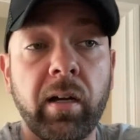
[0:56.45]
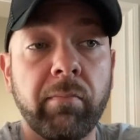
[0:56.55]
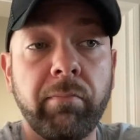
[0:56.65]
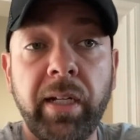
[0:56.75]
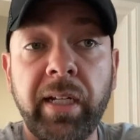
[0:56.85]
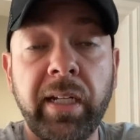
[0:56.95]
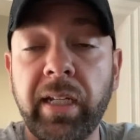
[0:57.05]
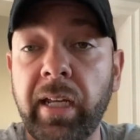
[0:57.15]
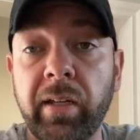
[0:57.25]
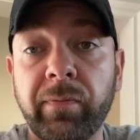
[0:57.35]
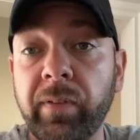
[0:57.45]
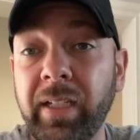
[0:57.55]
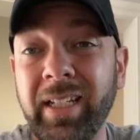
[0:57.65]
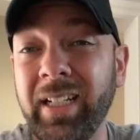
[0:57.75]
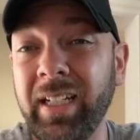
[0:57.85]
many, if
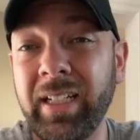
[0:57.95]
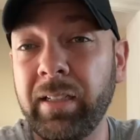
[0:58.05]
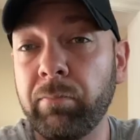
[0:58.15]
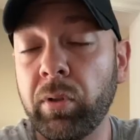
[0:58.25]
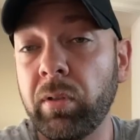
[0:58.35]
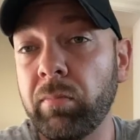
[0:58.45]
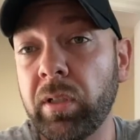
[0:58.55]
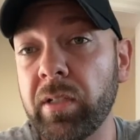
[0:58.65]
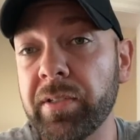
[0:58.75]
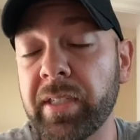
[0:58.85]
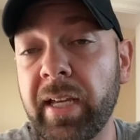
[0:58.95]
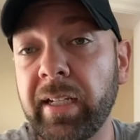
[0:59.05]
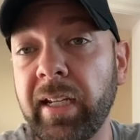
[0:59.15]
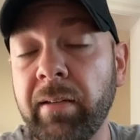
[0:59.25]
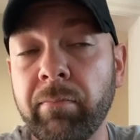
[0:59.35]
any, bowling balls
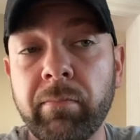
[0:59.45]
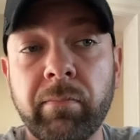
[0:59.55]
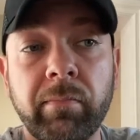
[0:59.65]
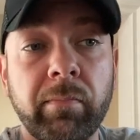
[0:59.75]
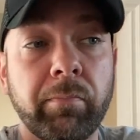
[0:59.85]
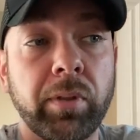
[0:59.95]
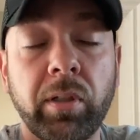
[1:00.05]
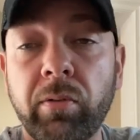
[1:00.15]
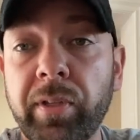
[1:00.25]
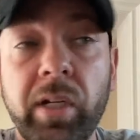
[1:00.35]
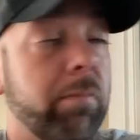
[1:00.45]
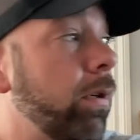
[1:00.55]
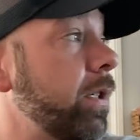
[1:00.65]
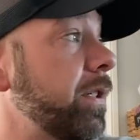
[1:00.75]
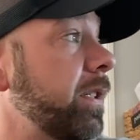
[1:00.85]
that came below the
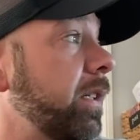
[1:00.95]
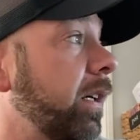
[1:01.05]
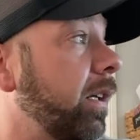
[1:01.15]
numbers.